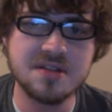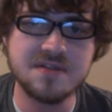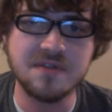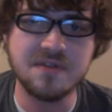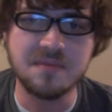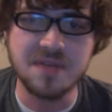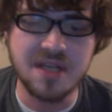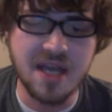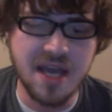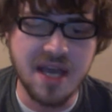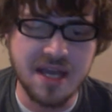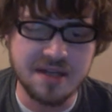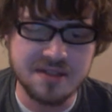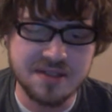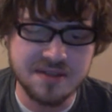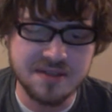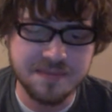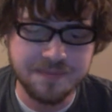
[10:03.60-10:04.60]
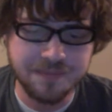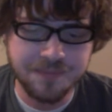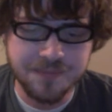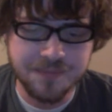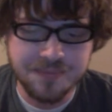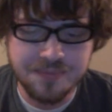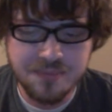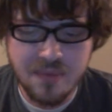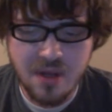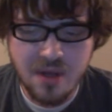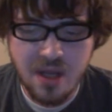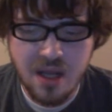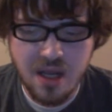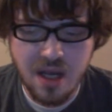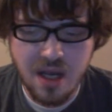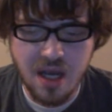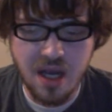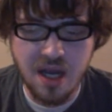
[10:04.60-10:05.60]
from the gangs.
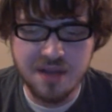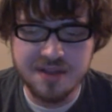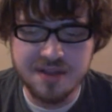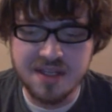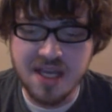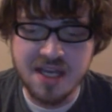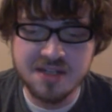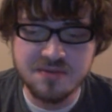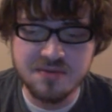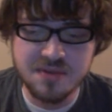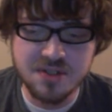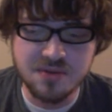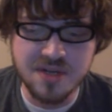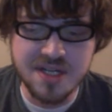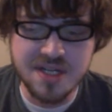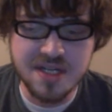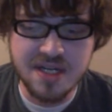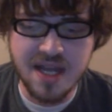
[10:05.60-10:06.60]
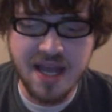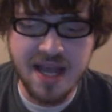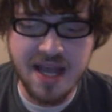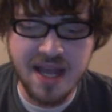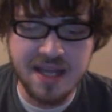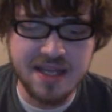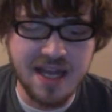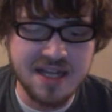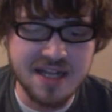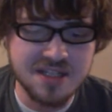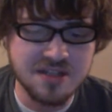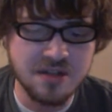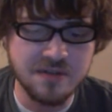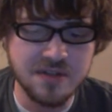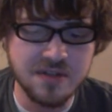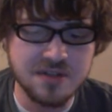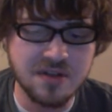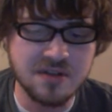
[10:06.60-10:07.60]
The gangs retreat, and
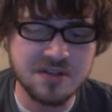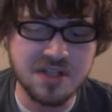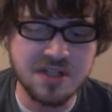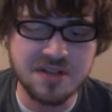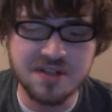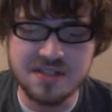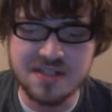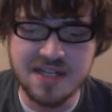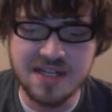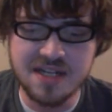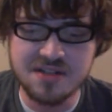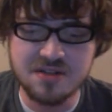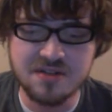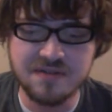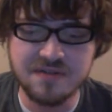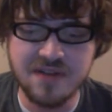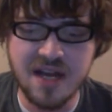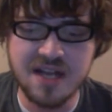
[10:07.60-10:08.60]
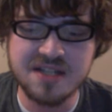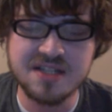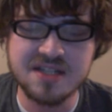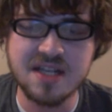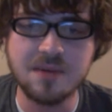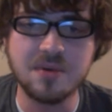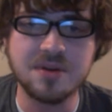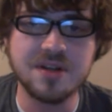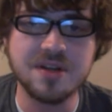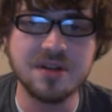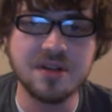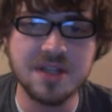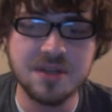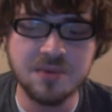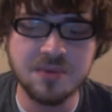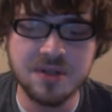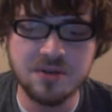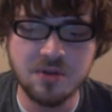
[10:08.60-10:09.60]
Casanova turns on this laser device that will kill
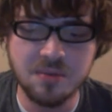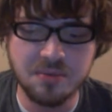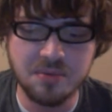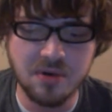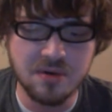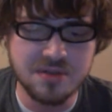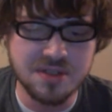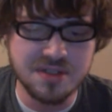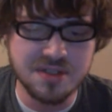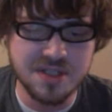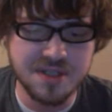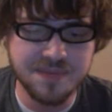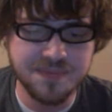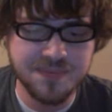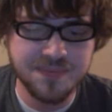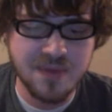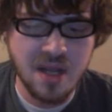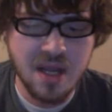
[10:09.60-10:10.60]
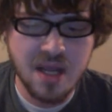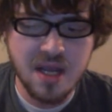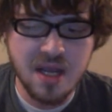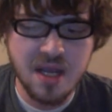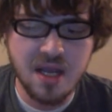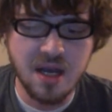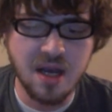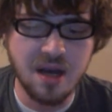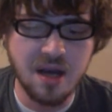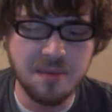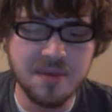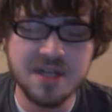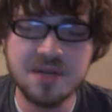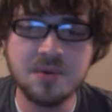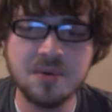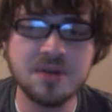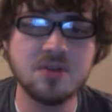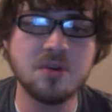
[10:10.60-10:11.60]
anyone who approaches it,
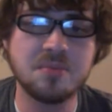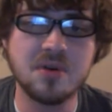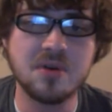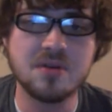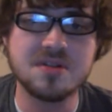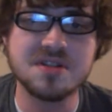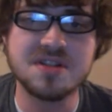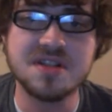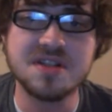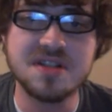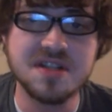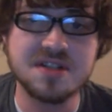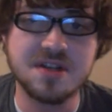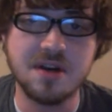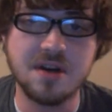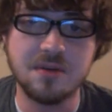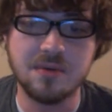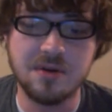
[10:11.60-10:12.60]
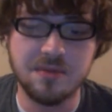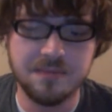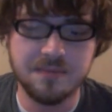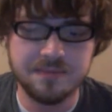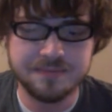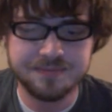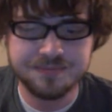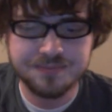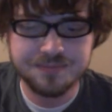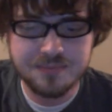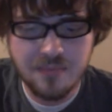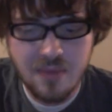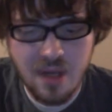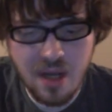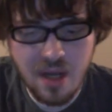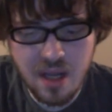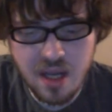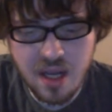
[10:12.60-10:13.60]
anyone who approaches the disco
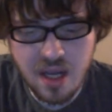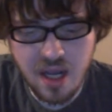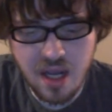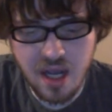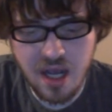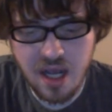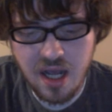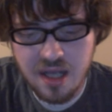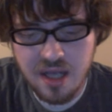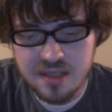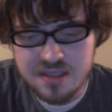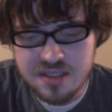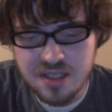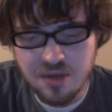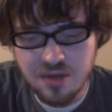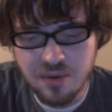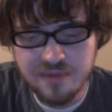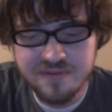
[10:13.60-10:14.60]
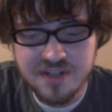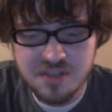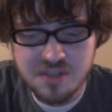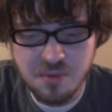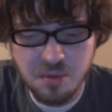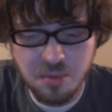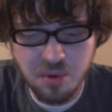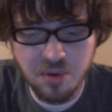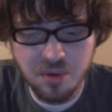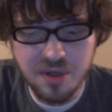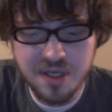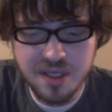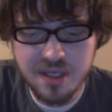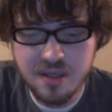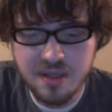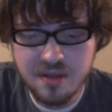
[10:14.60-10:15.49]
room. So Invisible Boy